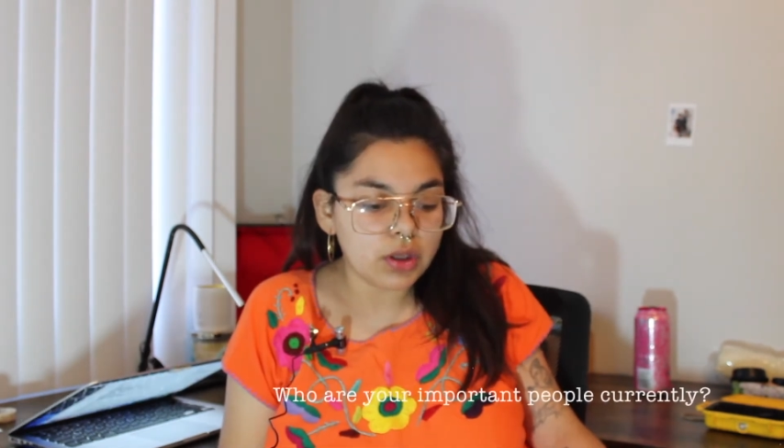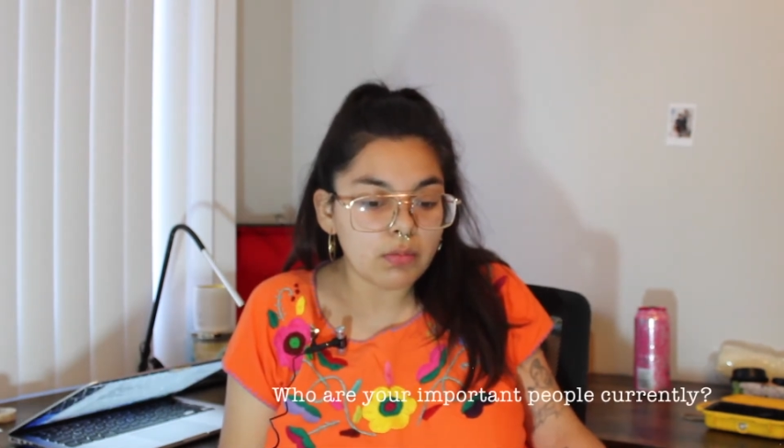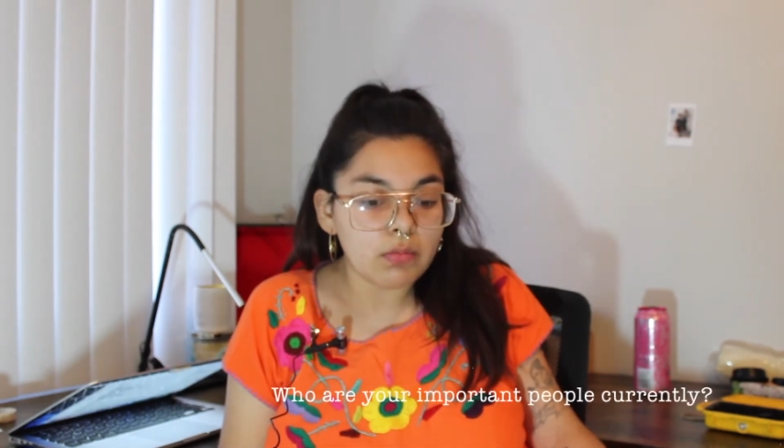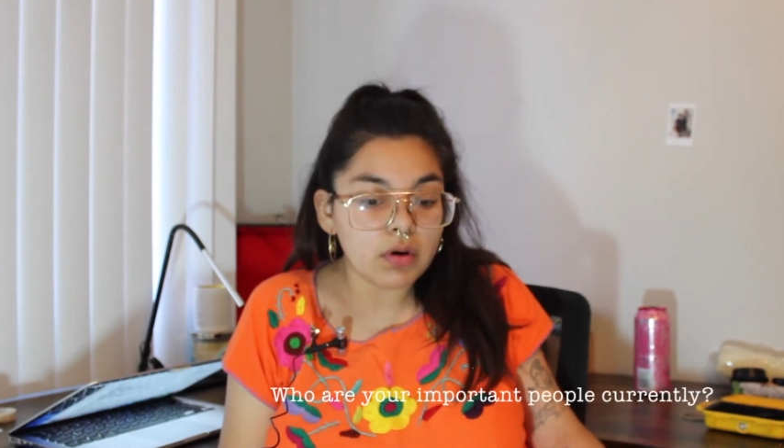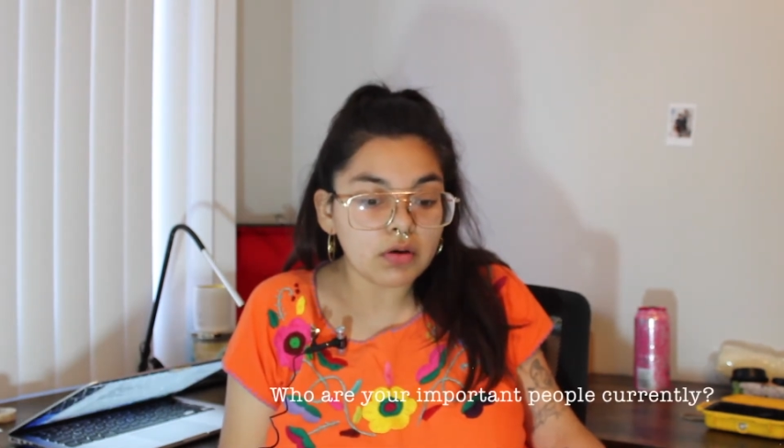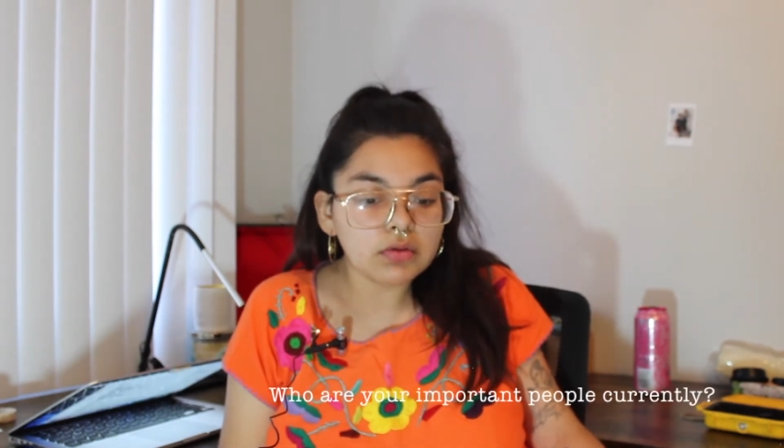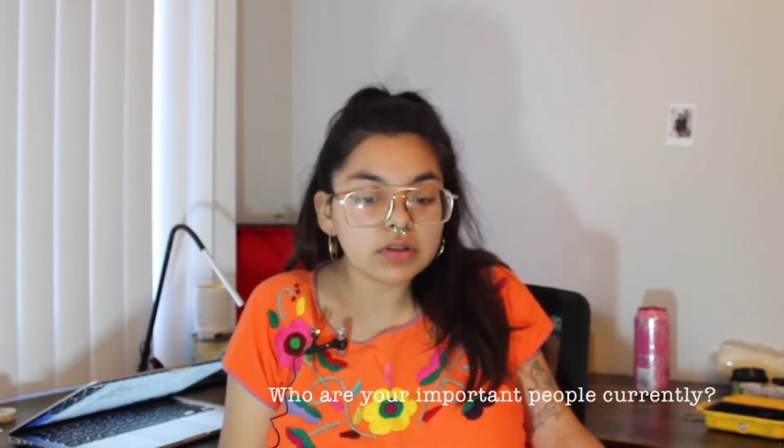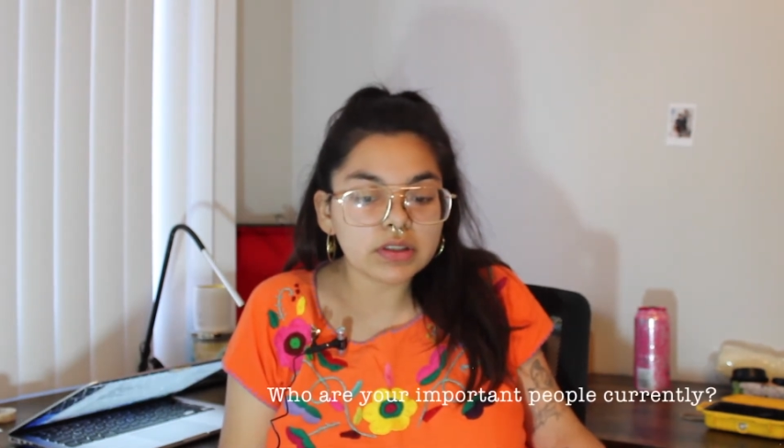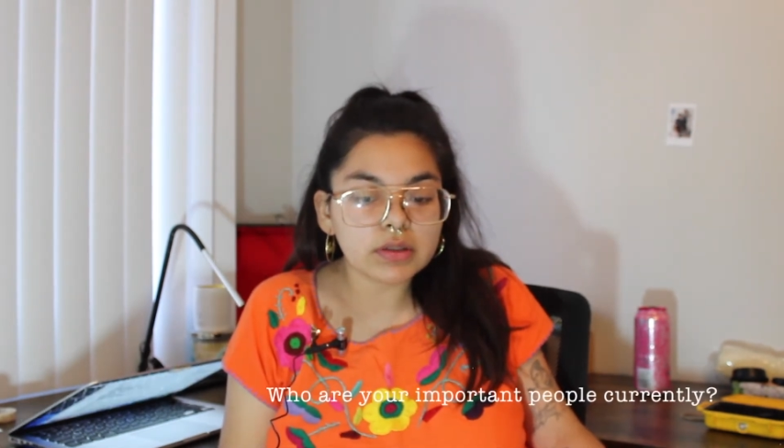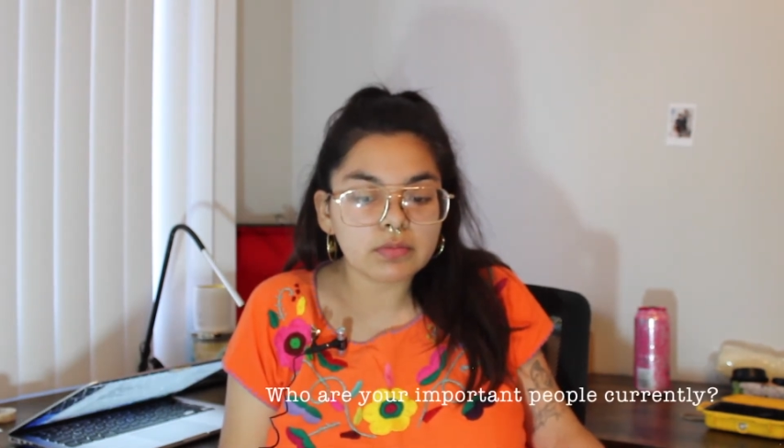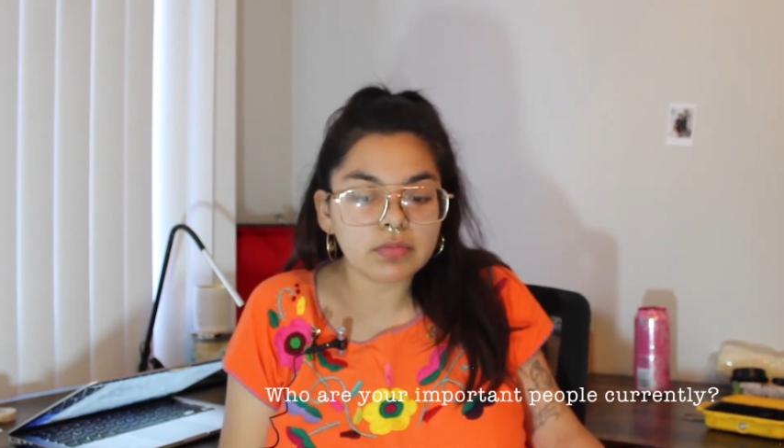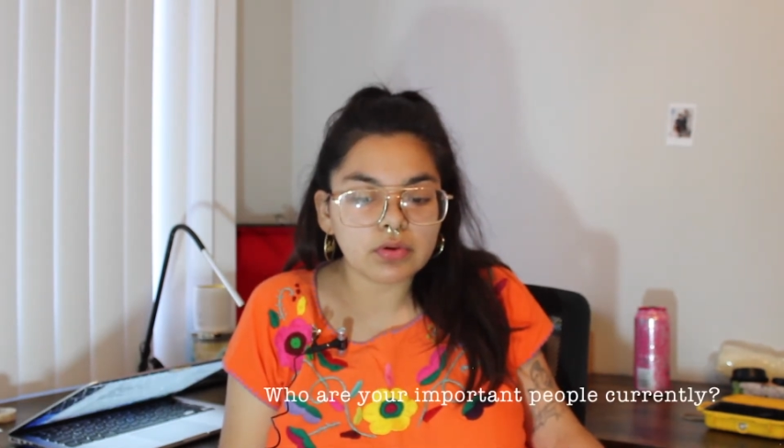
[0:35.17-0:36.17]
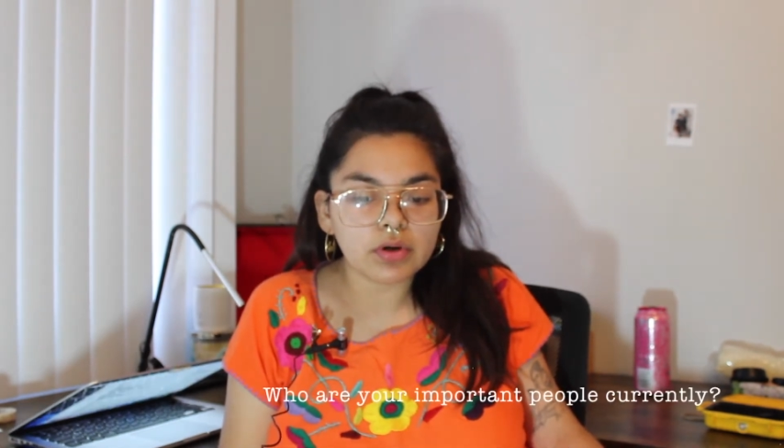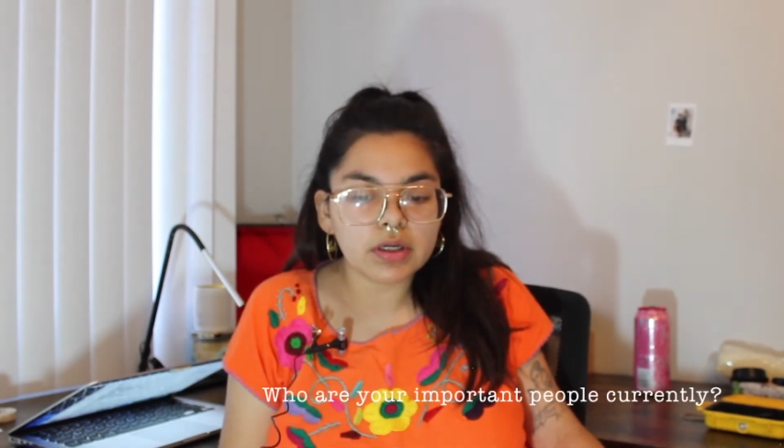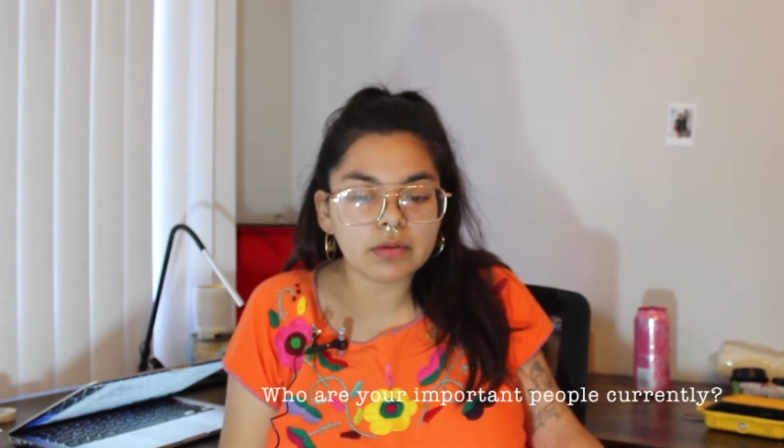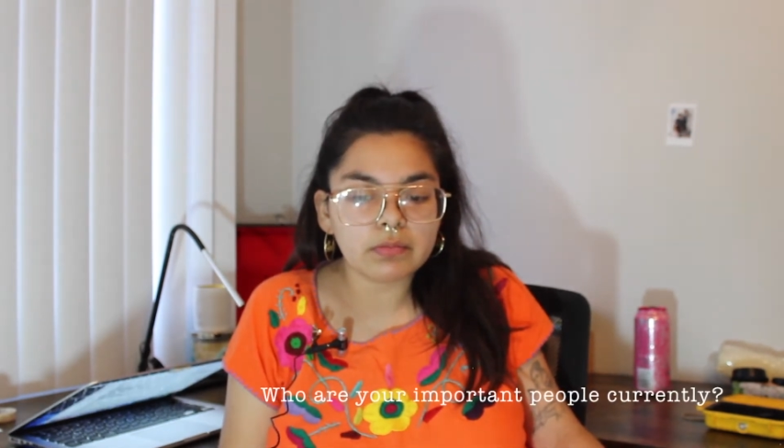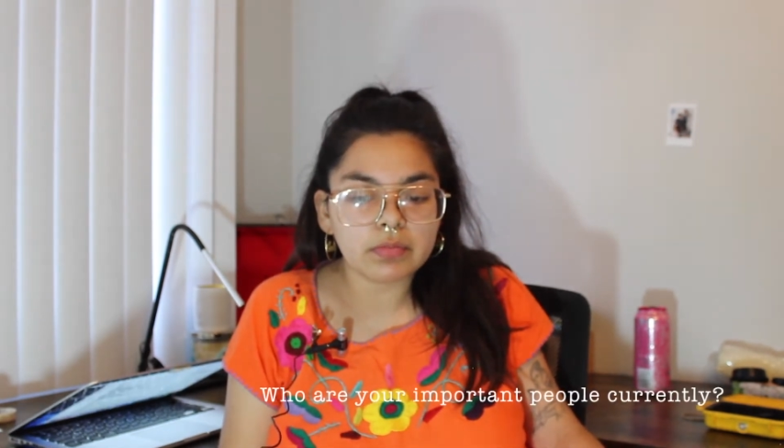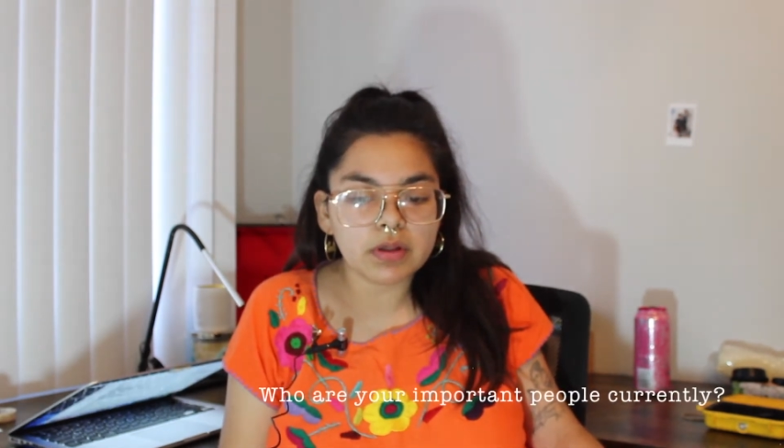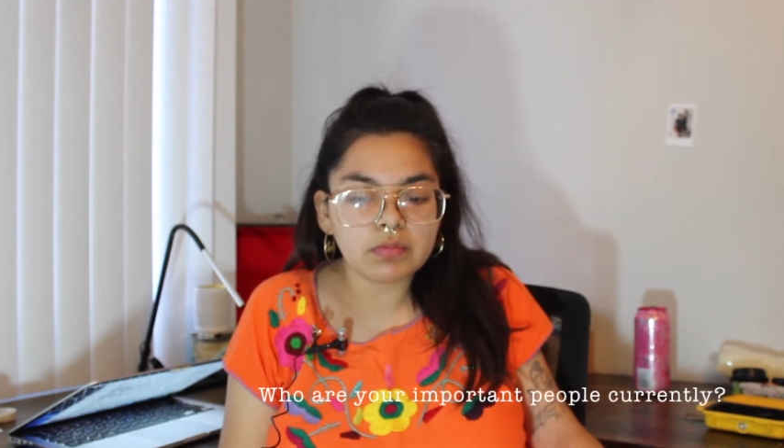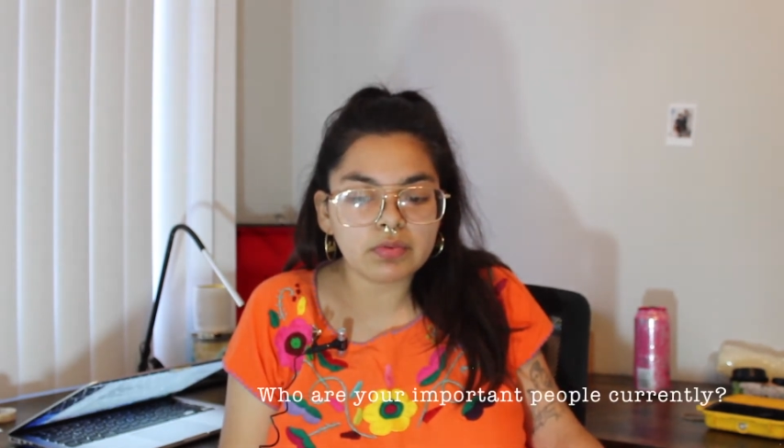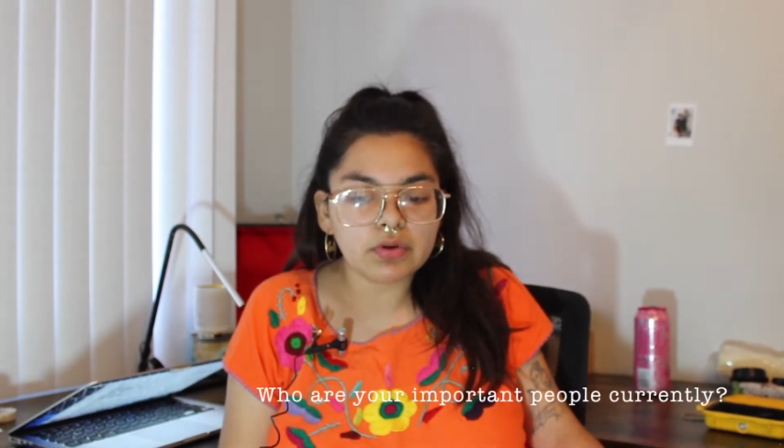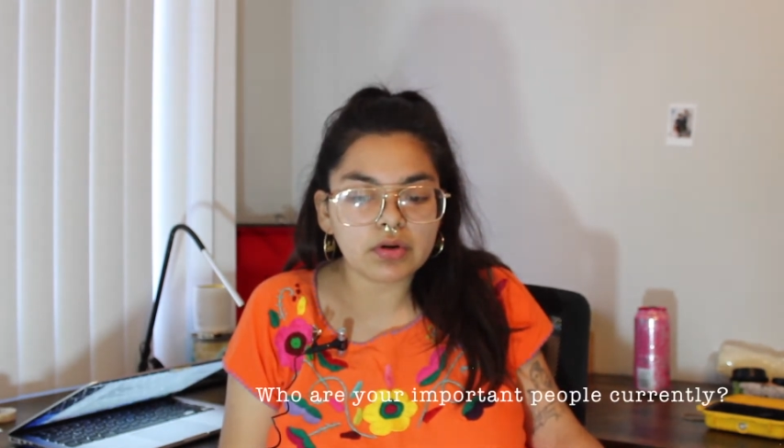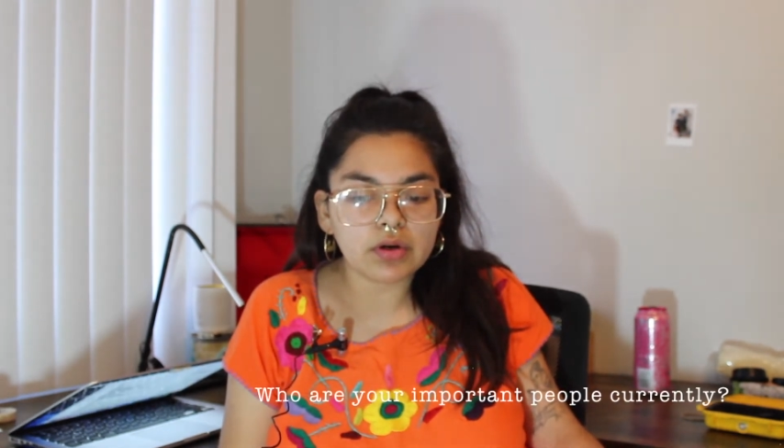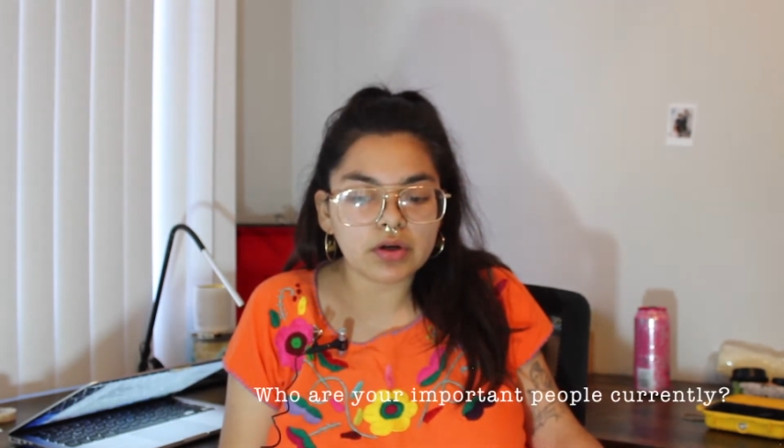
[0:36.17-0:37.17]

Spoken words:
The most important people